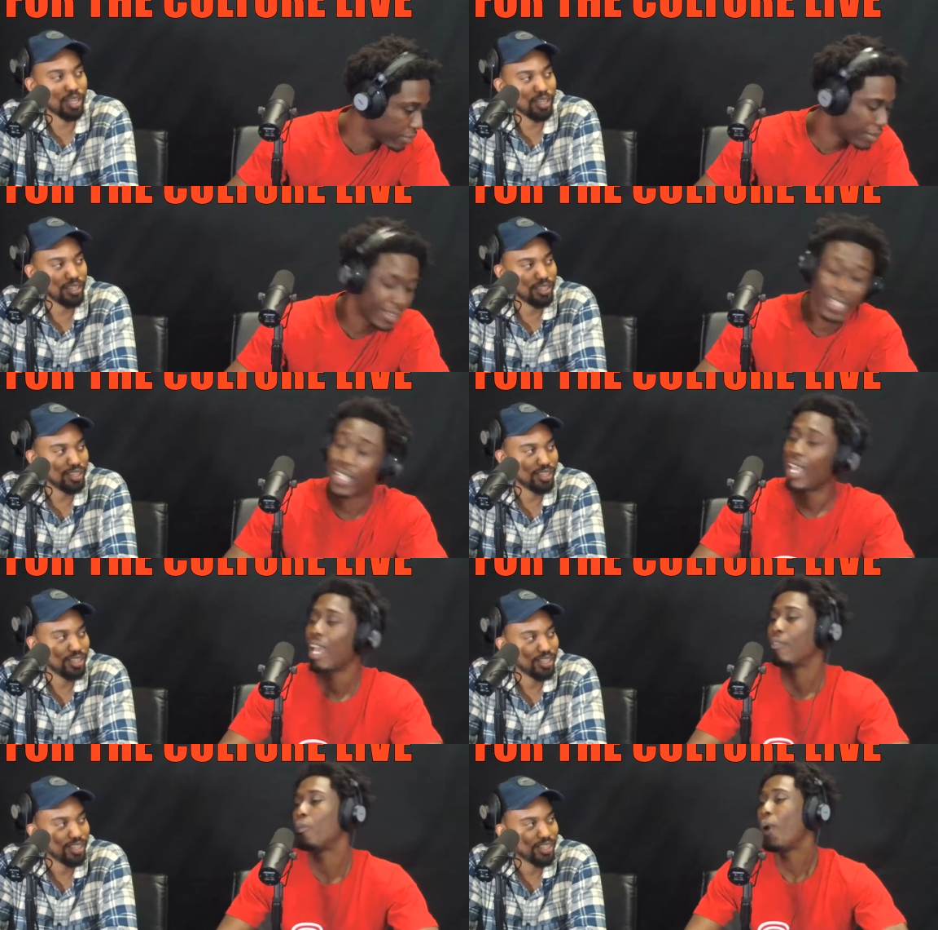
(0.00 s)
Speaker 1: that.
Speaker 2: Nigga
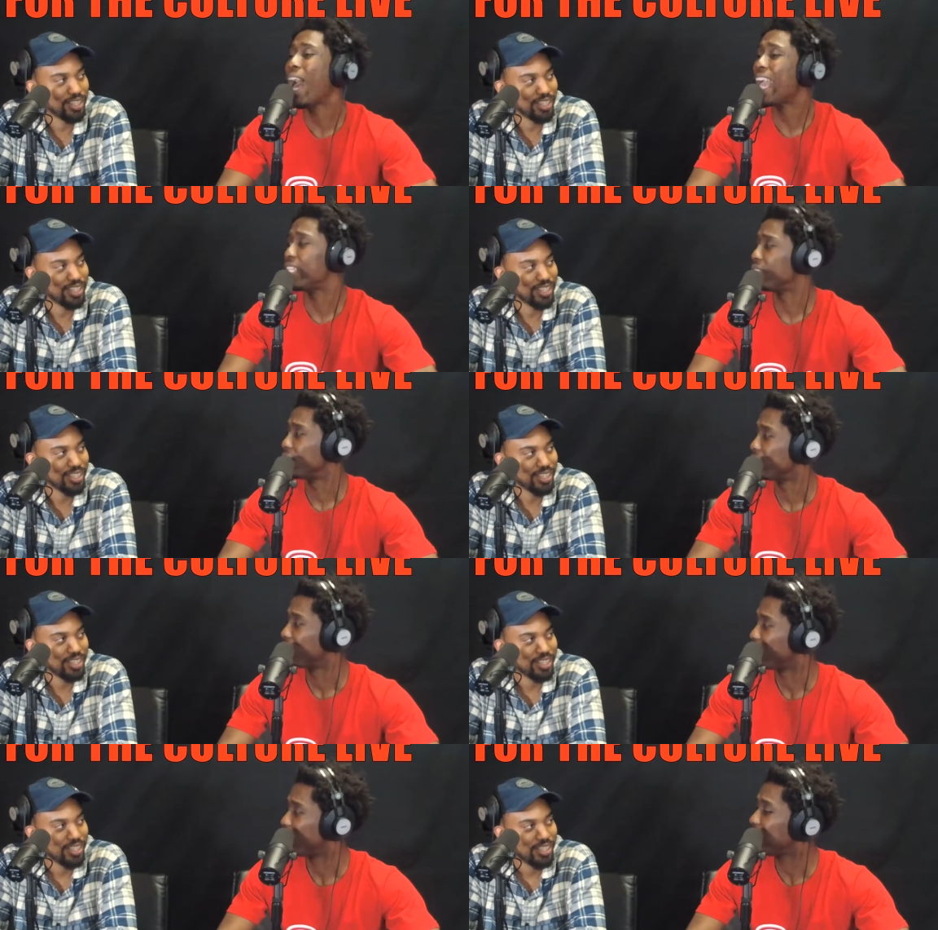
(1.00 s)
half white.
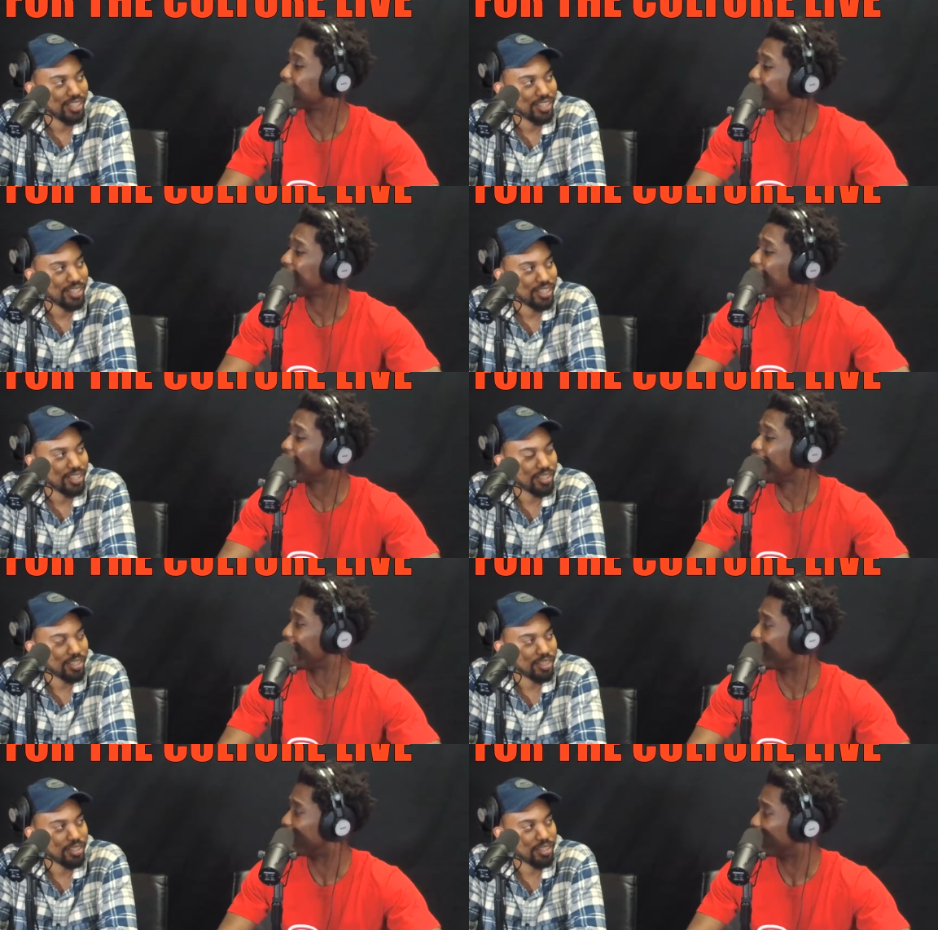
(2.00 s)
He's
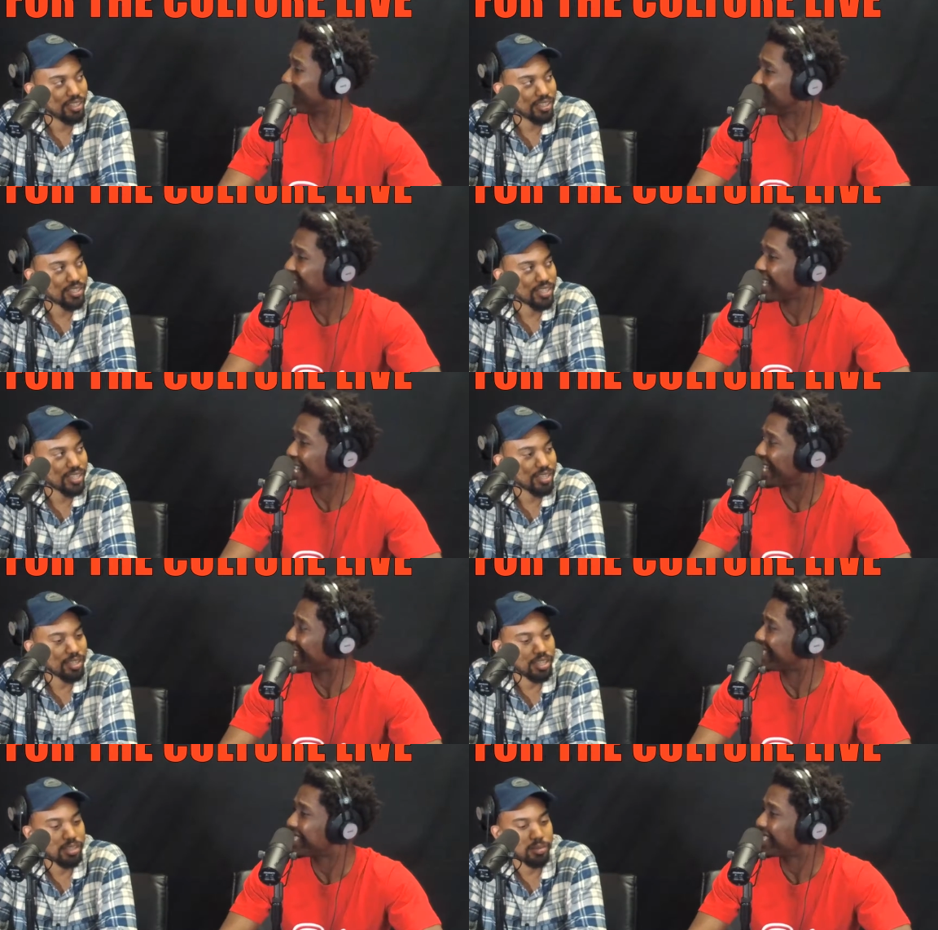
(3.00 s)
stealing. He's
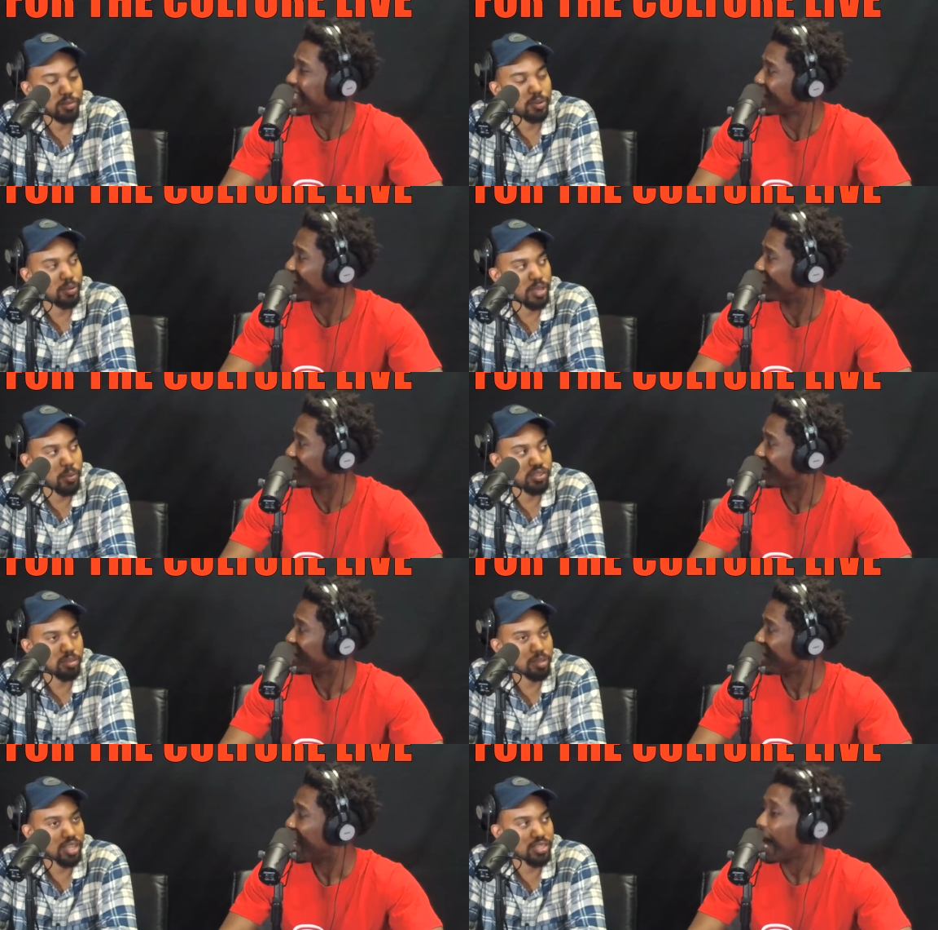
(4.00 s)
stealing. He's a stealer. And
Speaker 1: what's the
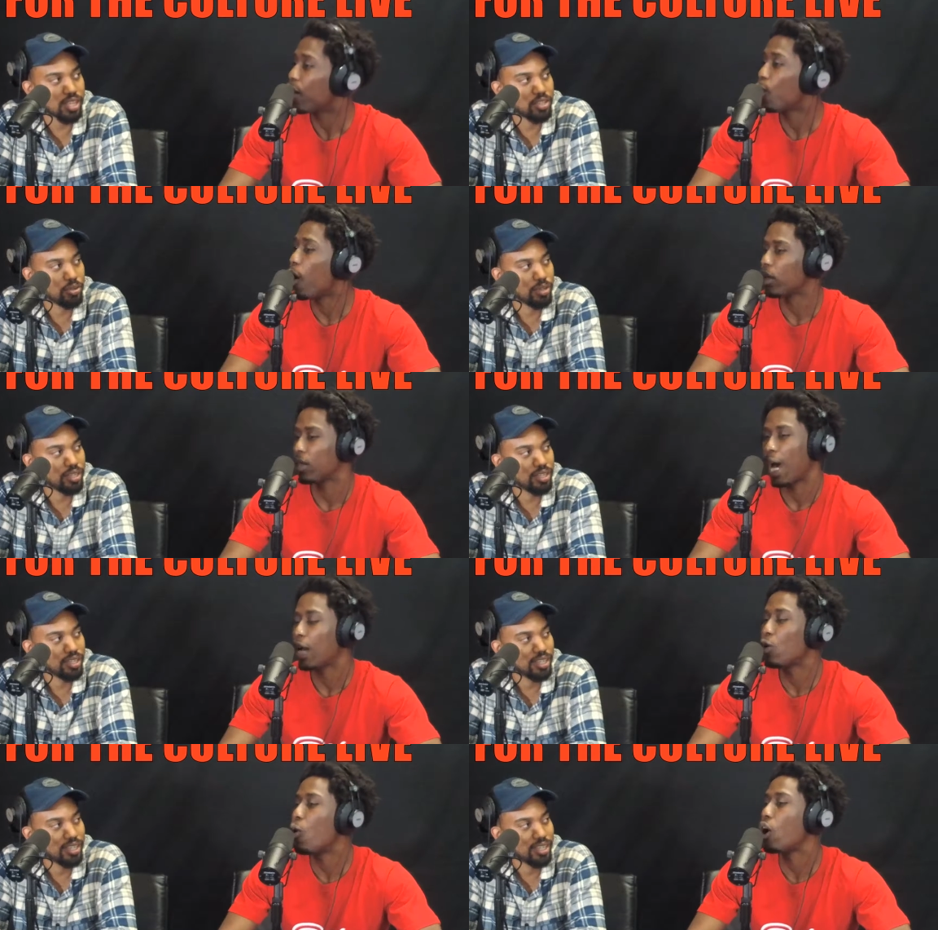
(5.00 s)
black? I don't
Speaker 2: walk. I
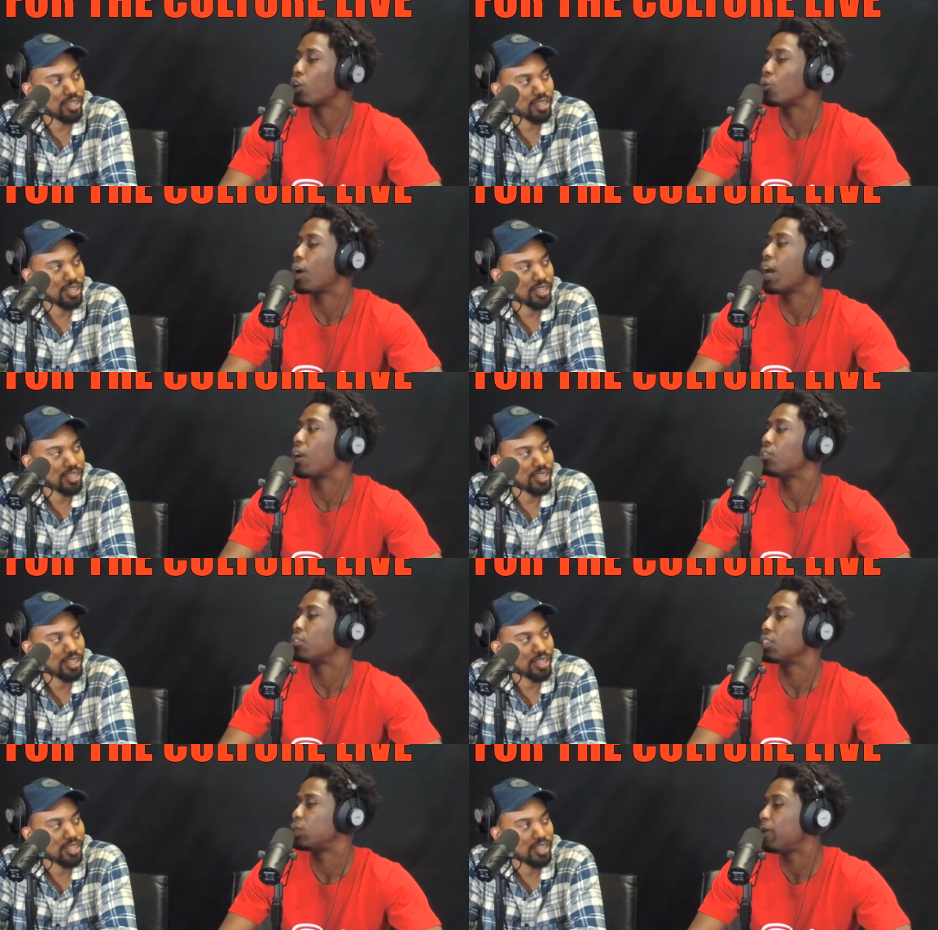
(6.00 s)
don't walk around
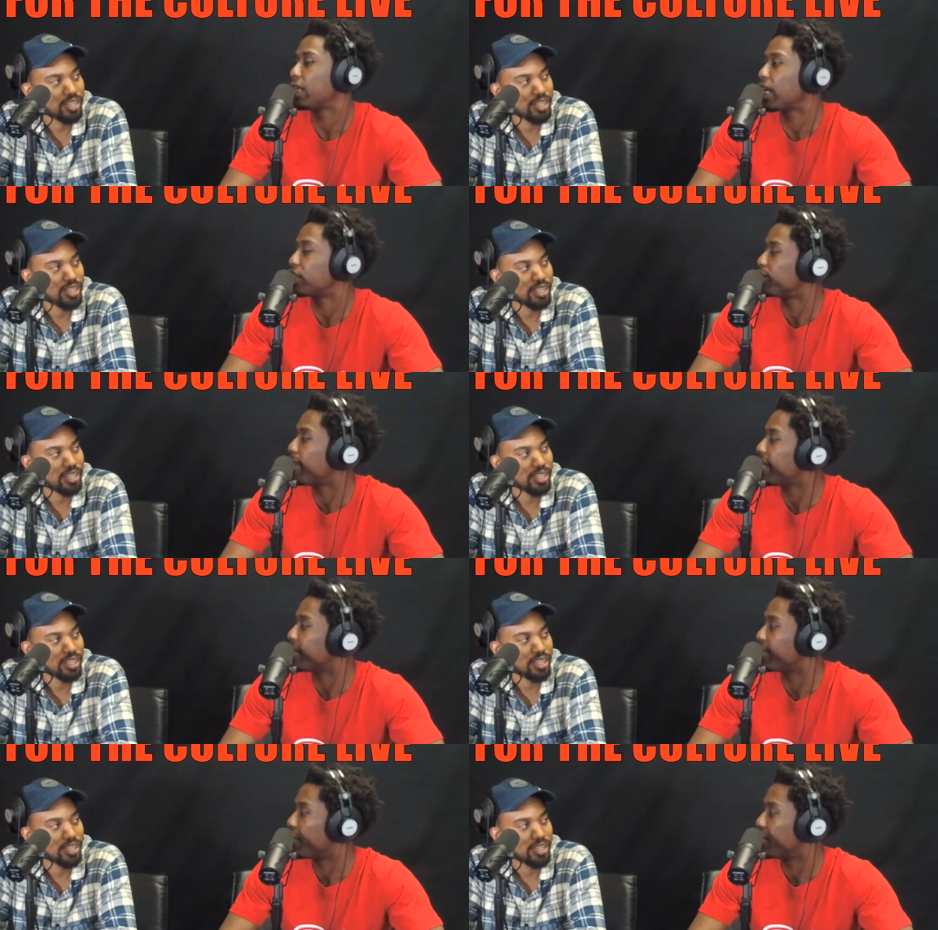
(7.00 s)
speaking like a
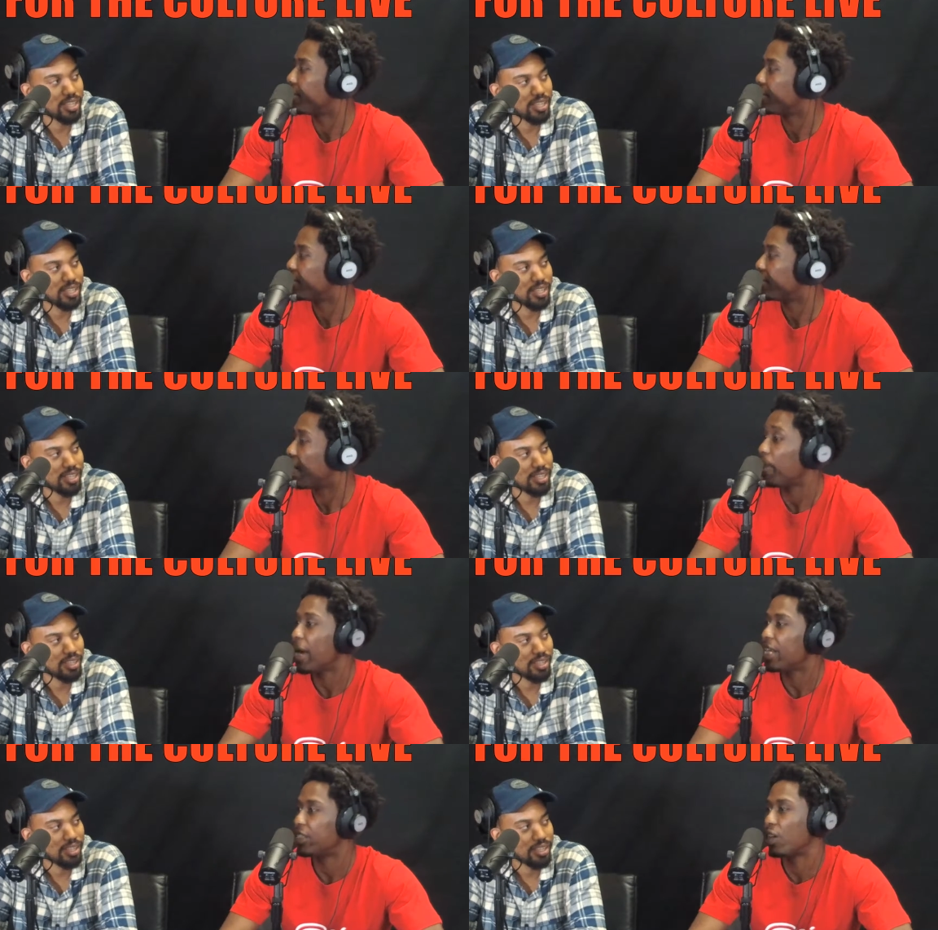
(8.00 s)
Jamaican, bro. I'm
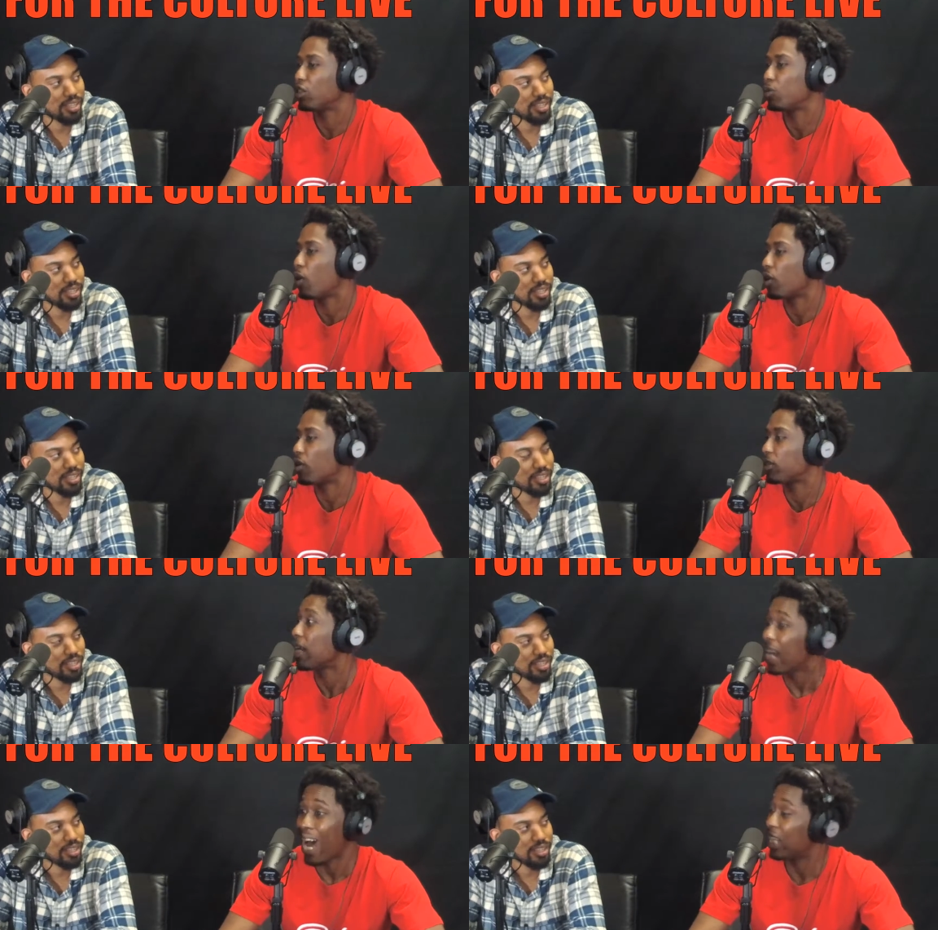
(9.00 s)
Haitian. I don't walk around.
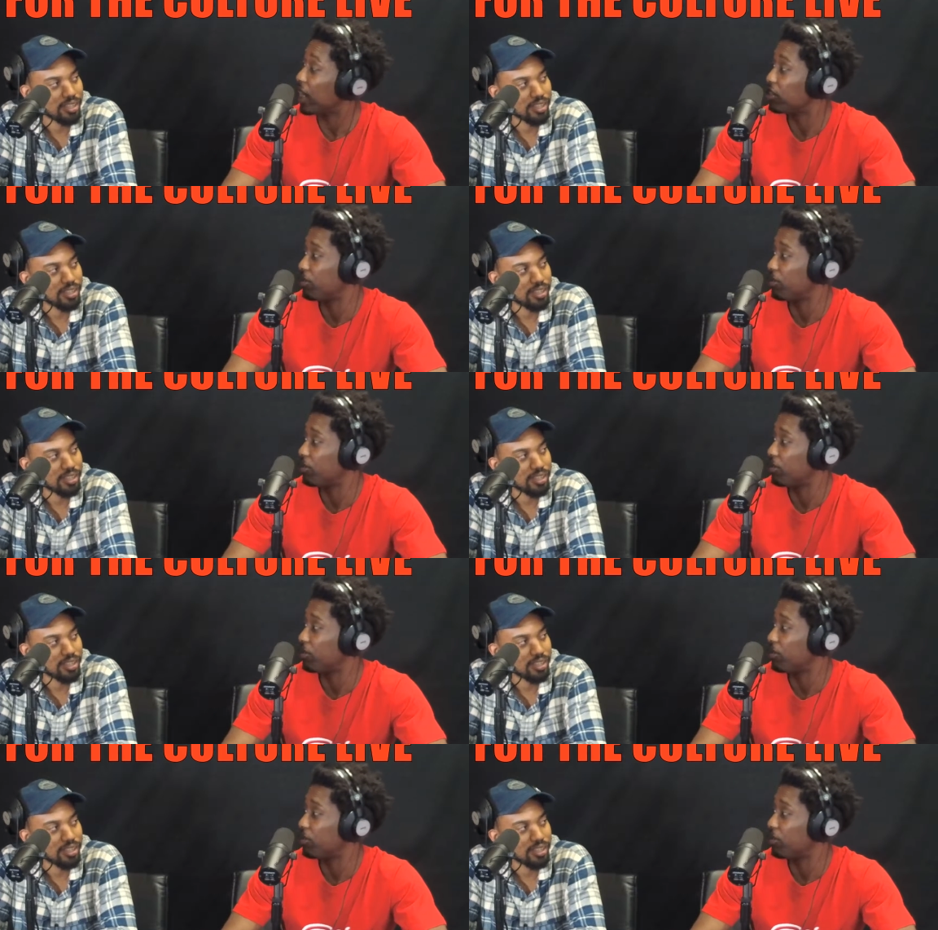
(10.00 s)
I love